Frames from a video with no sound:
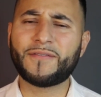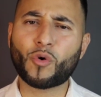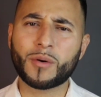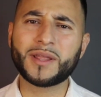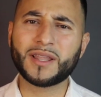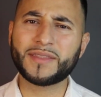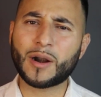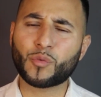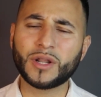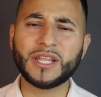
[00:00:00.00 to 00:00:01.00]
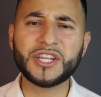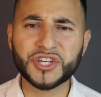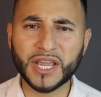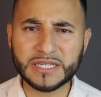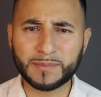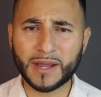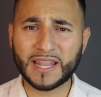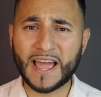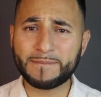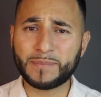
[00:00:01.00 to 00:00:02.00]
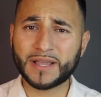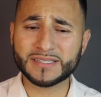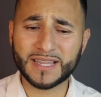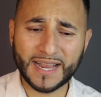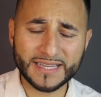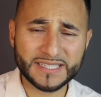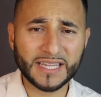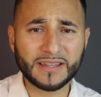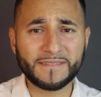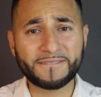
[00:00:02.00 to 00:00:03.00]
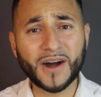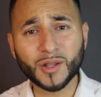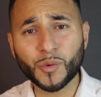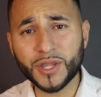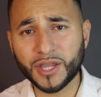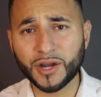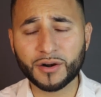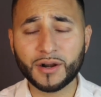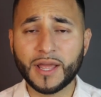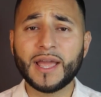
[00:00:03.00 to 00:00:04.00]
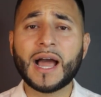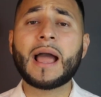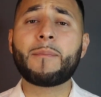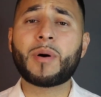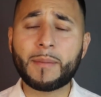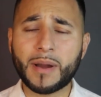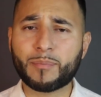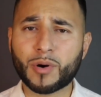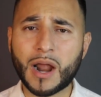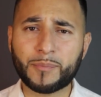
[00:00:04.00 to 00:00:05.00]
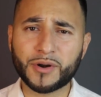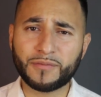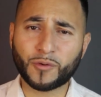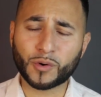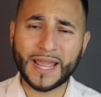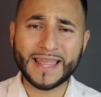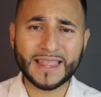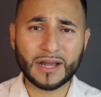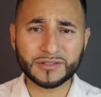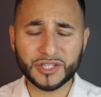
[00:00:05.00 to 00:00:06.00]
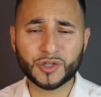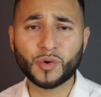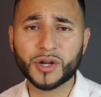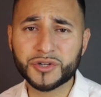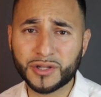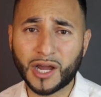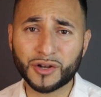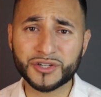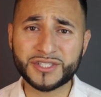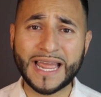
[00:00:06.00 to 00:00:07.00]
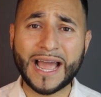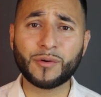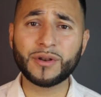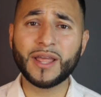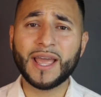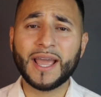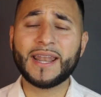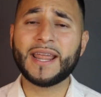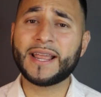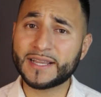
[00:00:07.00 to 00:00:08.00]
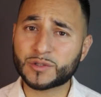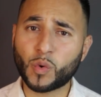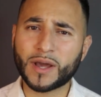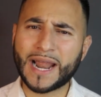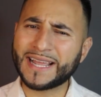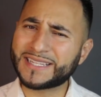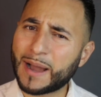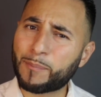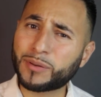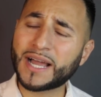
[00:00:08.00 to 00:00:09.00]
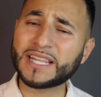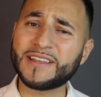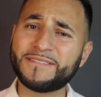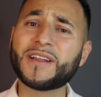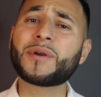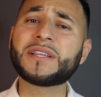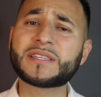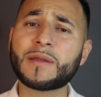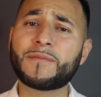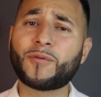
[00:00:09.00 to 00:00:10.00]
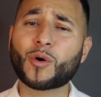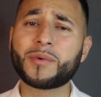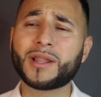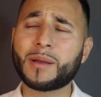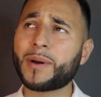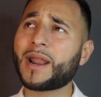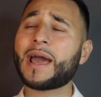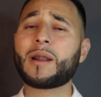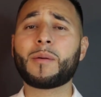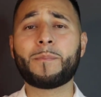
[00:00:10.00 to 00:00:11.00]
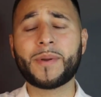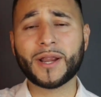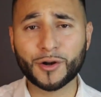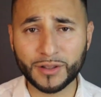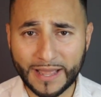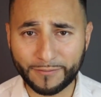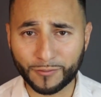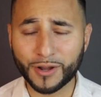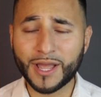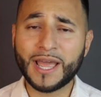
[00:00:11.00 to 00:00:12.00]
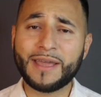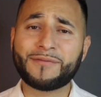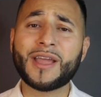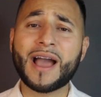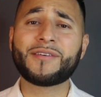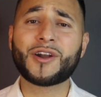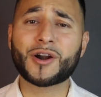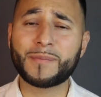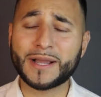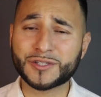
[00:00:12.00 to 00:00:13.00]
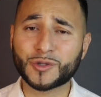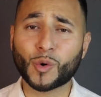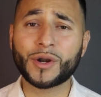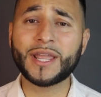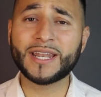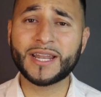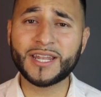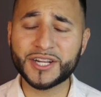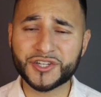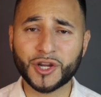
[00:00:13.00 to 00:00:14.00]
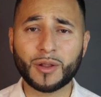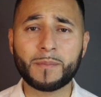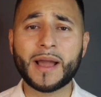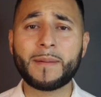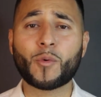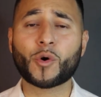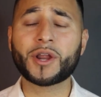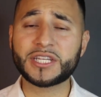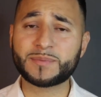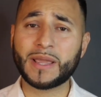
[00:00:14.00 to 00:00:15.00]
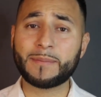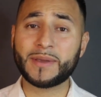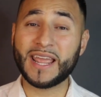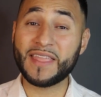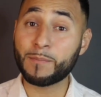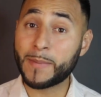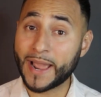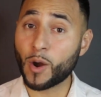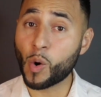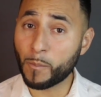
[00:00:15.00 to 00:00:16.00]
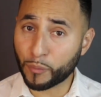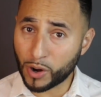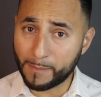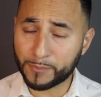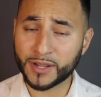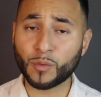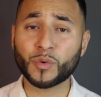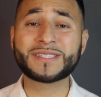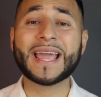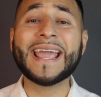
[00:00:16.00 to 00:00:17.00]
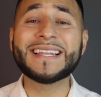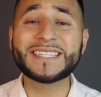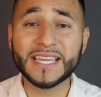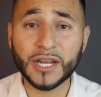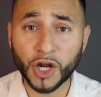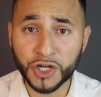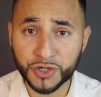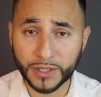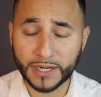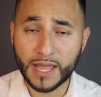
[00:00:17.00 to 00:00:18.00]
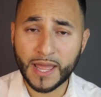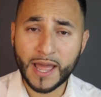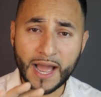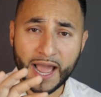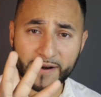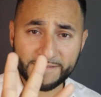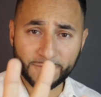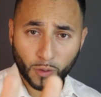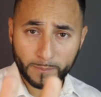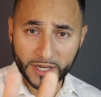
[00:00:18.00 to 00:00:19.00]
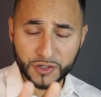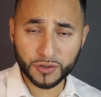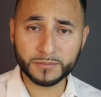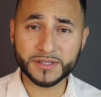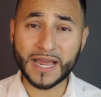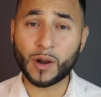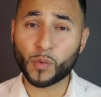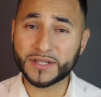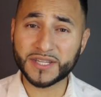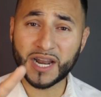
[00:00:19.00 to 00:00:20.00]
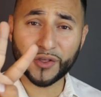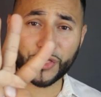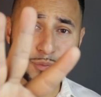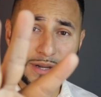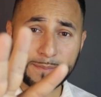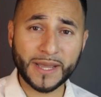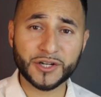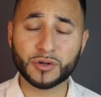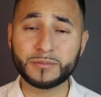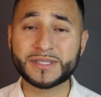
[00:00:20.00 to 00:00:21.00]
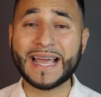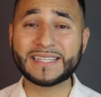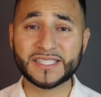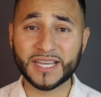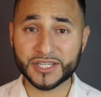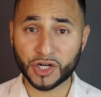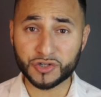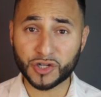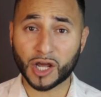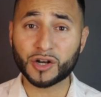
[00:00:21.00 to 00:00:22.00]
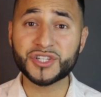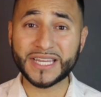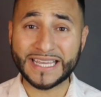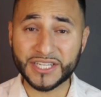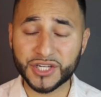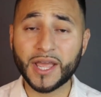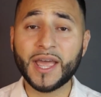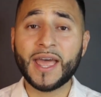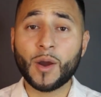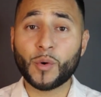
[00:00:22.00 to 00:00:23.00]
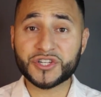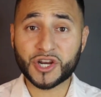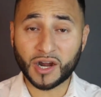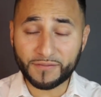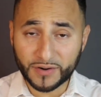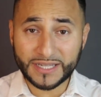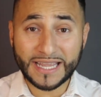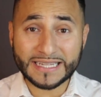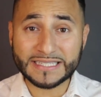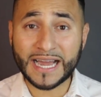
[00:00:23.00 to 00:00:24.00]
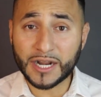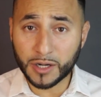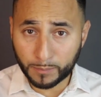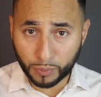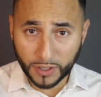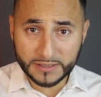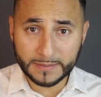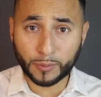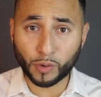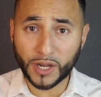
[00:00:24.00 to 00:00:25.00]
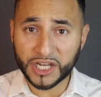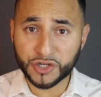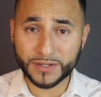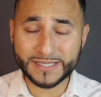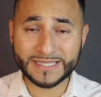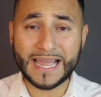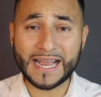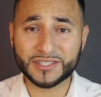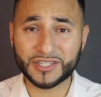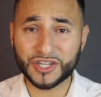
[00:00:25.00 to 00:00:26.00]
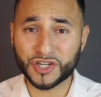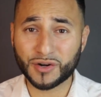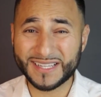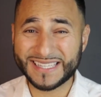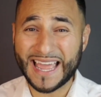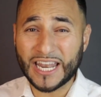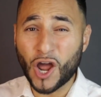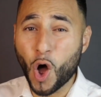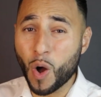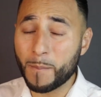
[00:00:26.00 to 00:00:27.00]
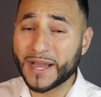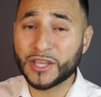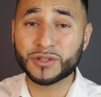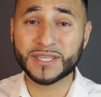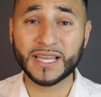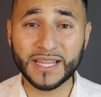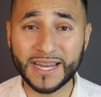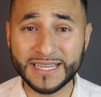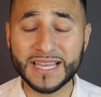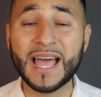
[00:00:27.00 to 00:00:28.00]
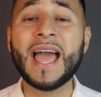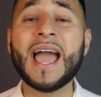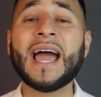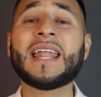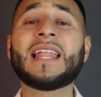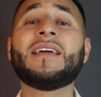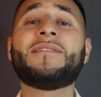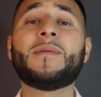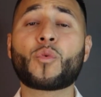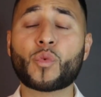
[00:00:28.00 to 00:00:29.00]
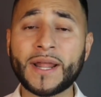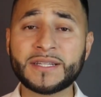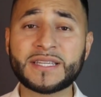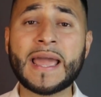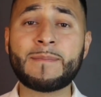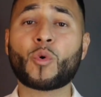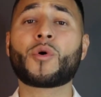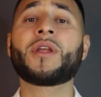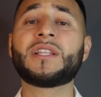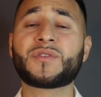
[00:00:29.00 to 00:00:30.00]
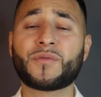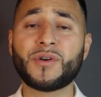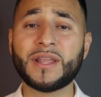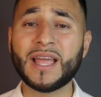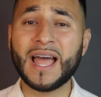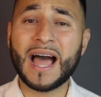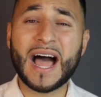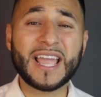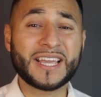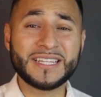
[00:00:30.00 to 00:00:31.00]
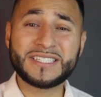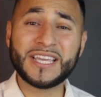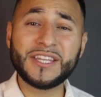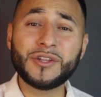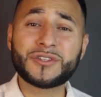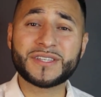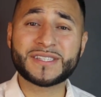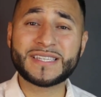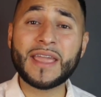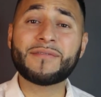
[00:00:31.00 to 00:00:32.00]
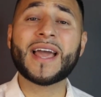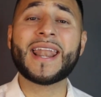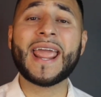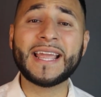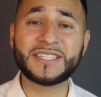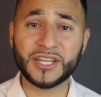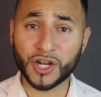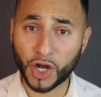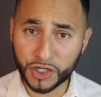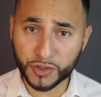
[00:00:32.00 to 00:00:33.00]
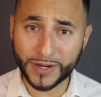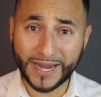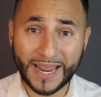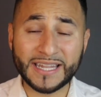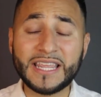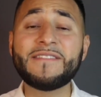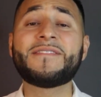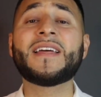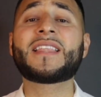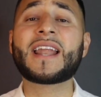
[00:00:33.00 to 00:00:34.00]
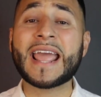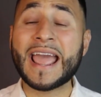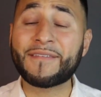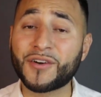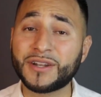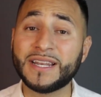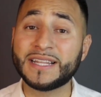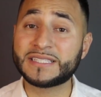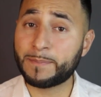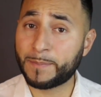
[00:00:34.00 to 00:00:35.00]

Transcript: formula that really changed my life, because like I said, the following year, I bought my property for $8,200 down, and then guess what? I applied the very same formula, but at a bigger level. If you haven't heard my story, in a nutshell, my mortgage payment in my own property was $1,800. I had four bedrooms. I rented out three bedrooms at $600 each, which covered the entire principal, interest, taxes, and insurance, and all my utilities, and I lived rent and mortgage free. I continued to save that $1,800 in the event that I ever needed to